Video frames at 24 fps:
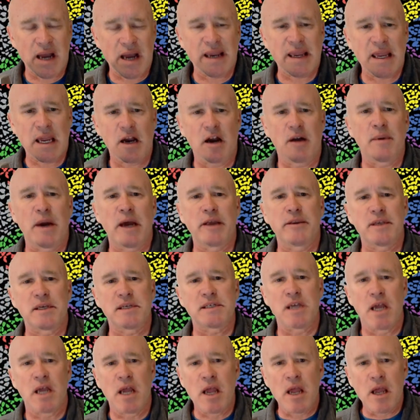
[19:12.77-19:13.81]
I care about
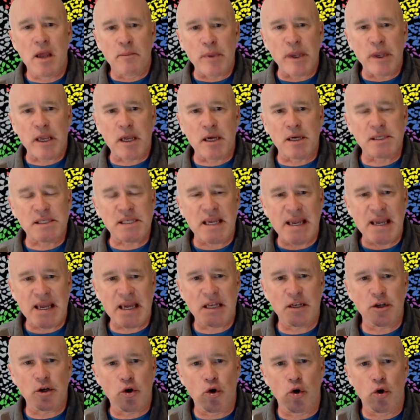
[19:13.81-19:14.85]
this because
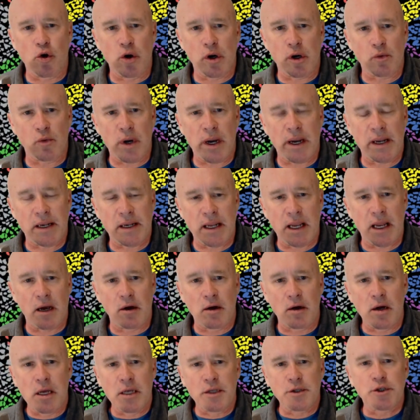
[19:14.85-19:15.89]
in court right
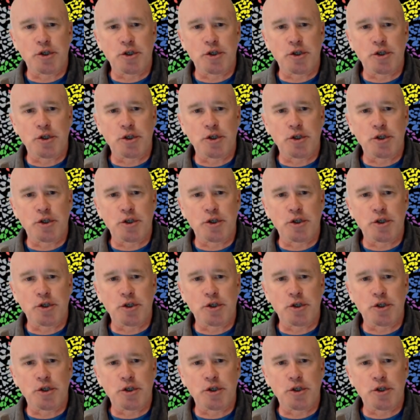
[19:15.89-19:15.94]
now,